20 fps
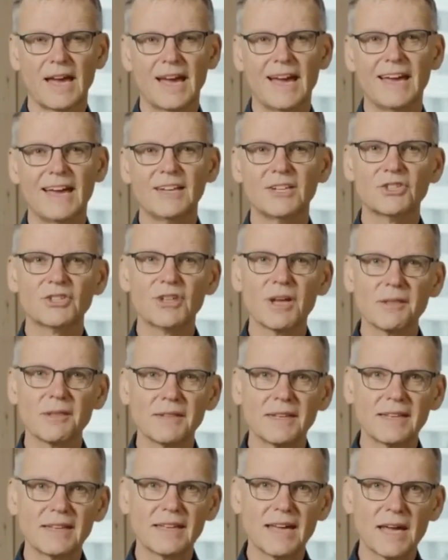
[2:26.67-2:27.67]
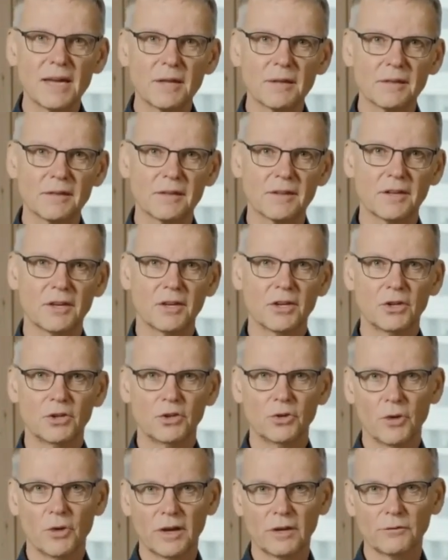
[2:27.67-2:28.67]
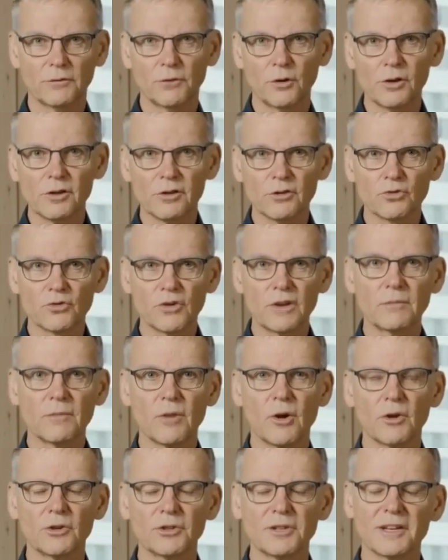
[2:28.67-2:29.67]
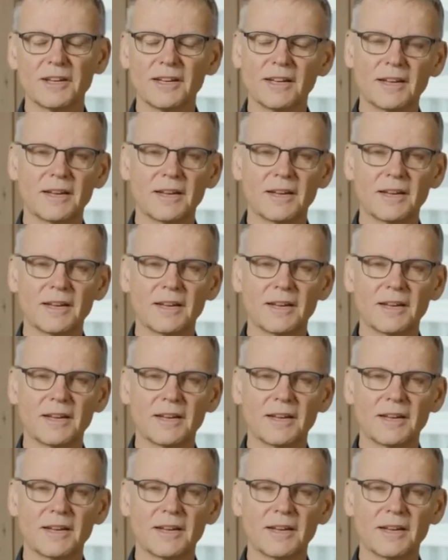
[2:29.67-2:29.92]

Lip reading: And just in case you are in full screen mode,